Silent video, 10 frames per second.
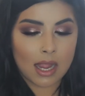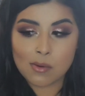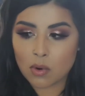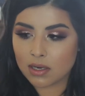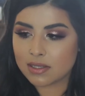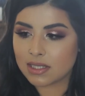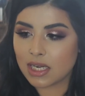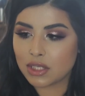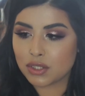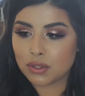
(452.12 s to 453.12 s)
I want to
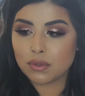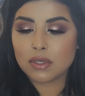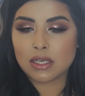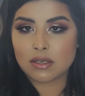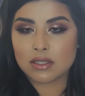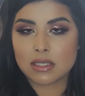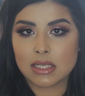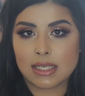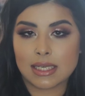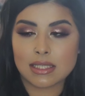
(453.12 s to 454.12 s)
say 2 years
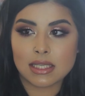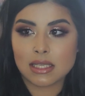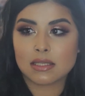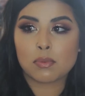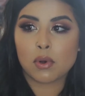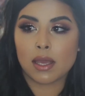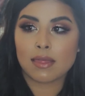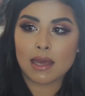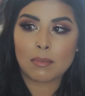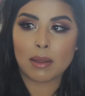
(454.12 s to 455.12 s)
to get to this
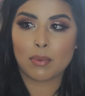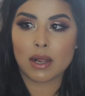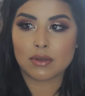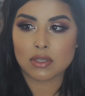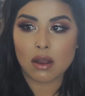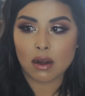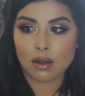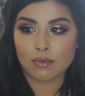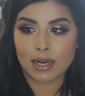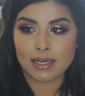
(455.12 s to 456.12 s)
point that my brows
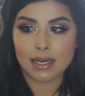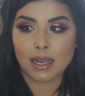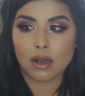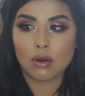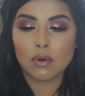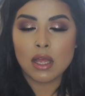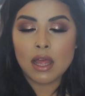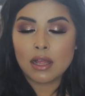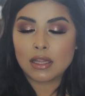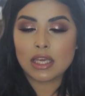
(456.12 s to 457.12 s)
are right now.
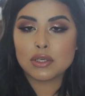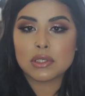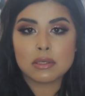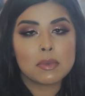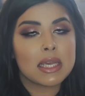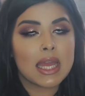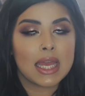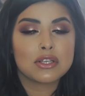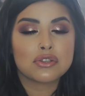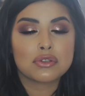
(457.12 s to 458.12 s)
They used to be
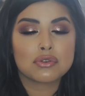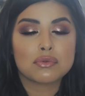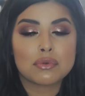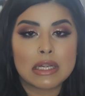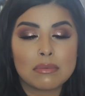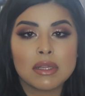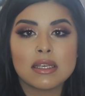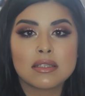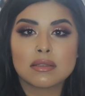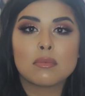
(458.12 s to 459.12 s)

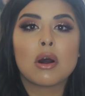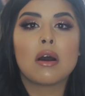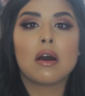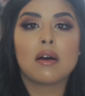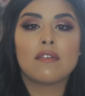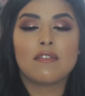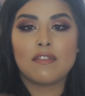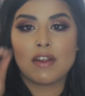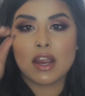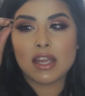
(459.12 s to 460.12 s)
extremely small,
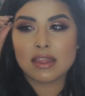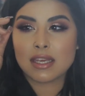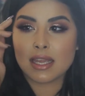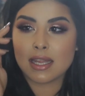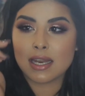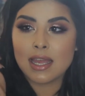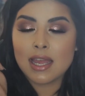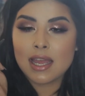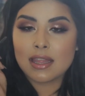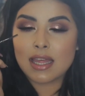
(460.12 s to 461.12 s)
very thin.
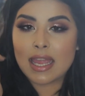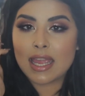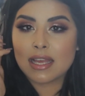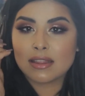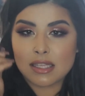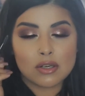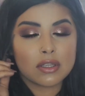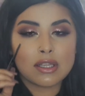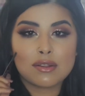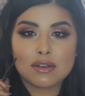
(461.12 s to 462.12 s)
They
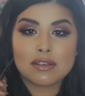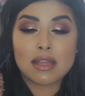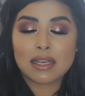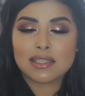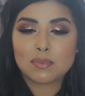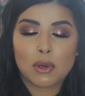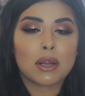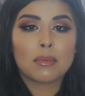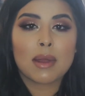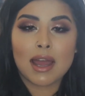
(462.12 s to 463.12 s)
literally looked like
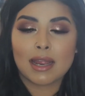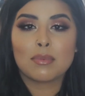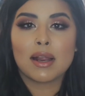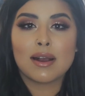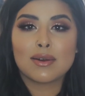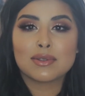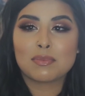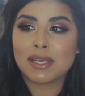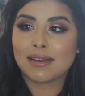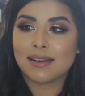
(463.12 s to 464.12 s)
sperm eyebrows
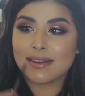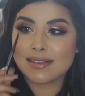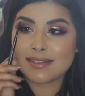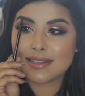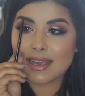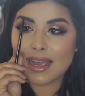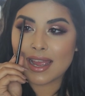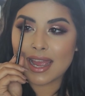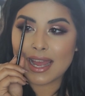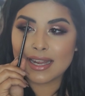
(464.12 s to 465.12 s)
because
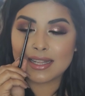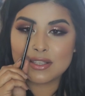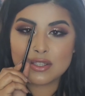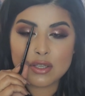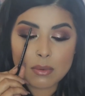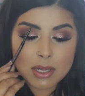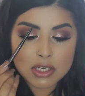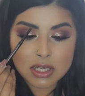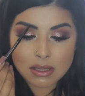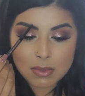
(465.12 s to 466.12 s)
I had so
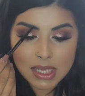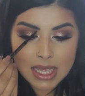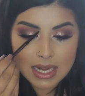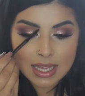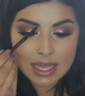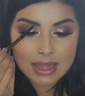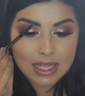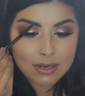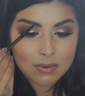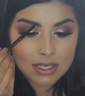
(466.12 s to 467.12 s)
much at the beginning, and
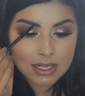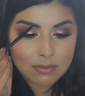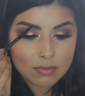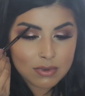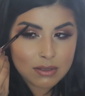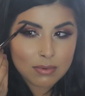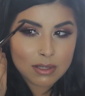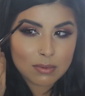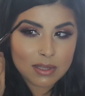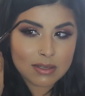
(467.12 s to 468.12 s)
then it would get really,
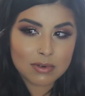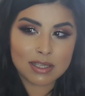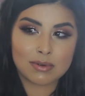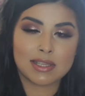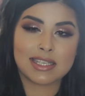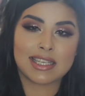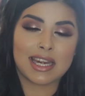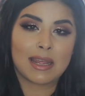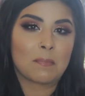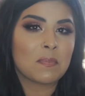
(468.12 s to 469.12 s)
really, really, really, really
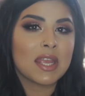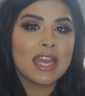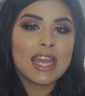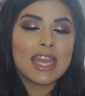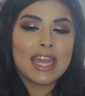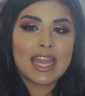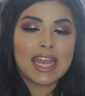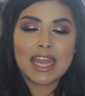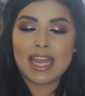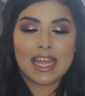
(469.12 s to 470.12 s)
skinny.
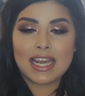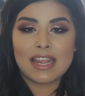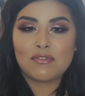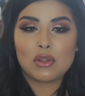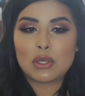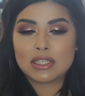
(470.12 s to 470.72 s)
And if you